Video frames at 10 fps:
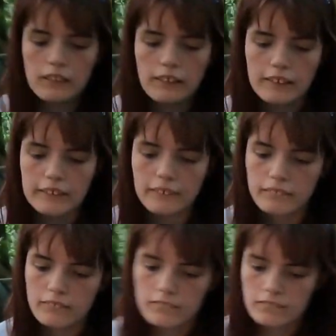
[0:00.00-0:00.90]
Light.
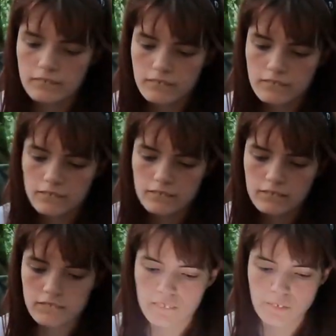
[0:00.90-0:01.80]

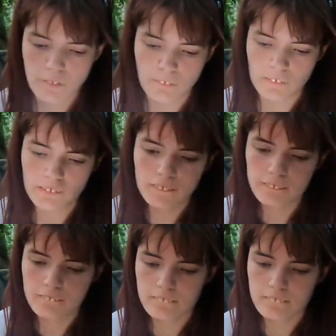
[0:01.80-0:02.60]
If it works.